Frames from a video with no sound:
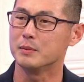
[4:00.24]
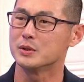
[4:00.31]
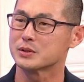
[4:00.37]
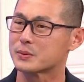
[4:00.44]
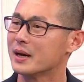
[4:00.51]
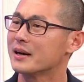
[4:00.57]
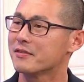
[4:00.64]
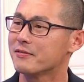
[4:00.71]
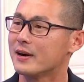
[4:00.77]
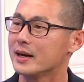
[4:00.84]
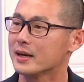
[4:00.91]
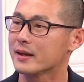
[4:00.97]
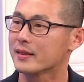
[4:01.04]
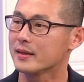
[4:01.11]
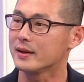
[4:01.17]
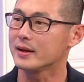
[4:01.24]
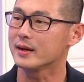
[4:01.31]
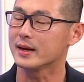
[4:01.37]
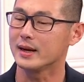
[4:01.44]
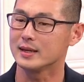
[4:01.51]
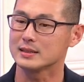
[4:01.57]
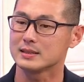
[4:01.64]
the most gratifying thing
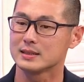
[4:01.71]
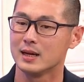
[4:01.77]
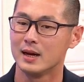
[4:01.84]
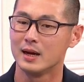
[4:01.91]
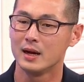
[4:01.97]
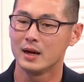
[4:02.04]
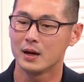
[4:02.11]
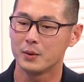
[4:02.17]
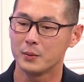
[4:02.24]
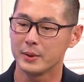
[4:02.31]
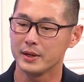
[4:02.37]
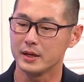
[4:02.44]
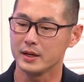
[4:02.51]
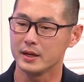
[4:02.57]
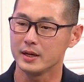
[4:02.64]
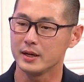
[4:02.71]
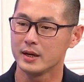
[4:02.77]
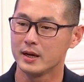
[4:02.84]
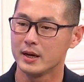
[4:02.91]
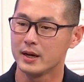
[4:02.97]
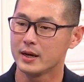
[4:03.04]
as we